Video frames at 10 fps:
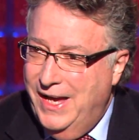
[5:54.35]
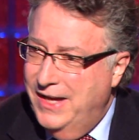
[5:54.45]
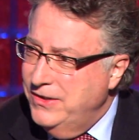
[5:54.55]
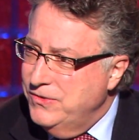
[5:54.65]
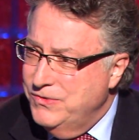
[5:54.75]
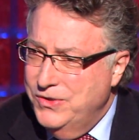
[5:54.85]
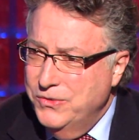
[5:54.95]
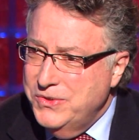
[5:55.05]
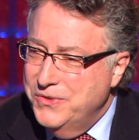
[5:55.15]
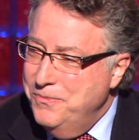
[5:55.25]
how did you
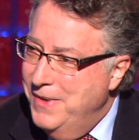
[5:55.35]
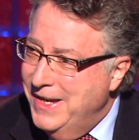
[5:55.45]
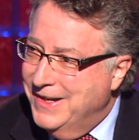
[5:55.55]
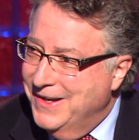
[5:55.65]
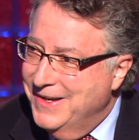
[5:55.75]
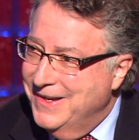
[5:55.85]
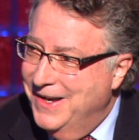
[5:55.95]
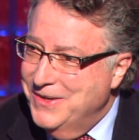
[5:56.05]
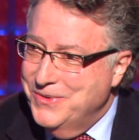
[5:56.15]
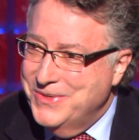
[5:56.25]
two meet? I
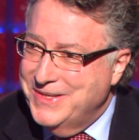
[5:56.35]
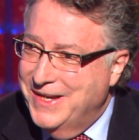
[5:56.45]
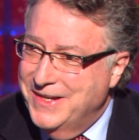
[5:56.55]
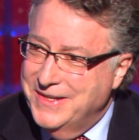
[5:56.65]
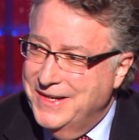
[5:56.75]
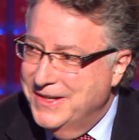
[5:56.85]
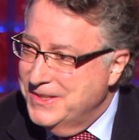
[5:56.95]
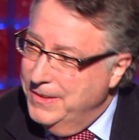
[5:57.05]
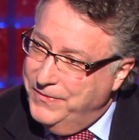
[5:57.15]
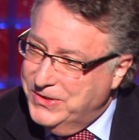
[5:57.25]
understand it has
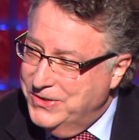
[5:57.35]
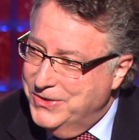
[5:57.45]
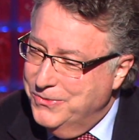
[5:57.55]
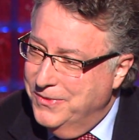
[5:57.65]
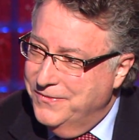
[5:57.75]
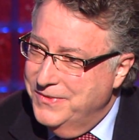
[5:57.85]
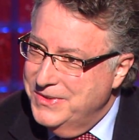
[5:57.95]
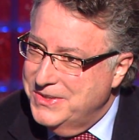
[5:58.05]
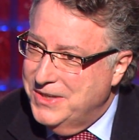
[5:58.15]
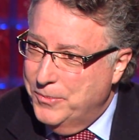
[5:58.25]
something to do with
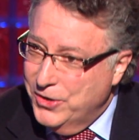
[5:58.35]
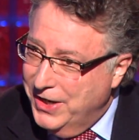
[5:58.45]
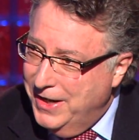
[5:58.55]
summer camp.